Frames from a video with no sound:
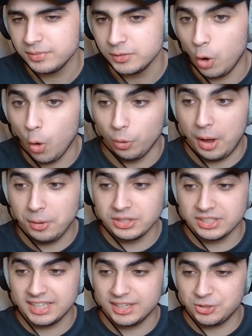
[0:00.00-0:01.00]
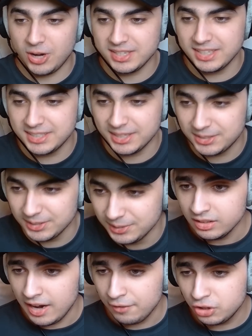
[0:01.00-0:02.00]
Oh, that was a sick transition
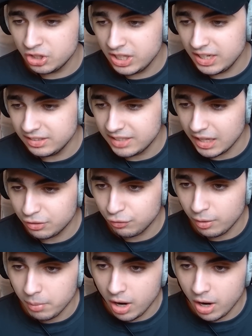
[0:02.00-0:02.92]
too. After seeing death from